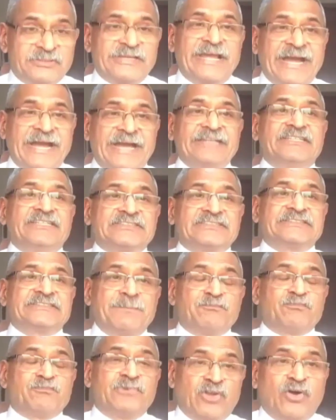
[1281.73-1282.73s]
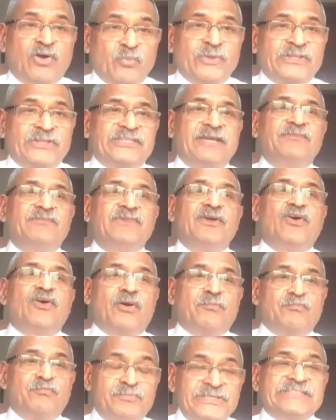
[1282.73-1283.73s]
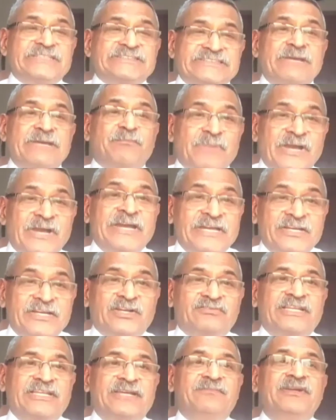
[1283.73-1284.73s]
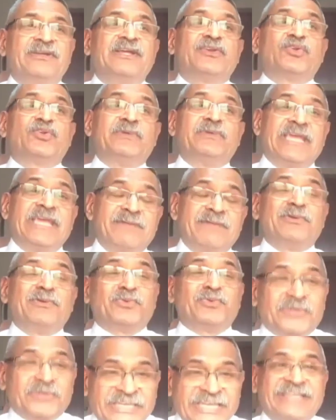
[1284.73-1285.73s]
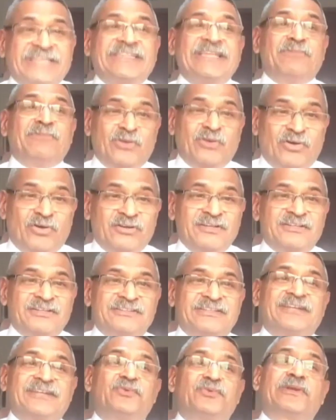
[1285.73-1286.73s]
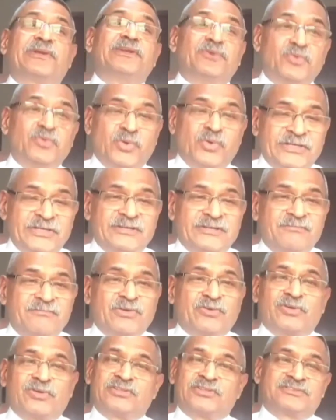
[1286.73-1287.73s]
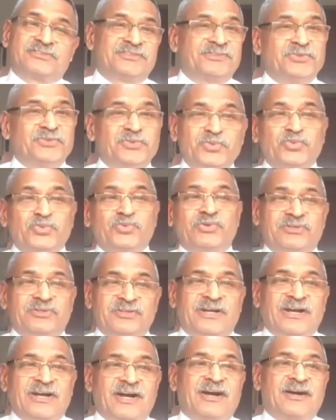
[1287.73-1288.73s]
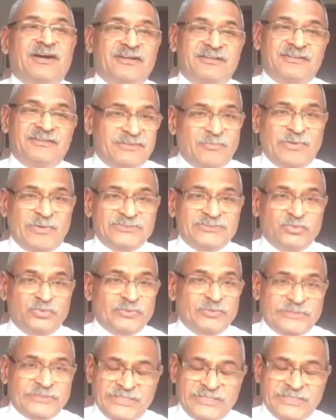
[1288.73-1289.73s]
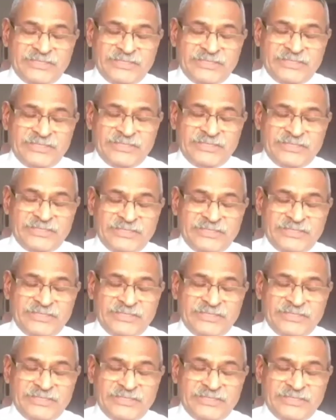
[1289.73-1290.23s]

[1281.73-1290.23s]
either step along with them or be a step ahead of them to be able to take them along, that you can do it because you are the ones who can do it.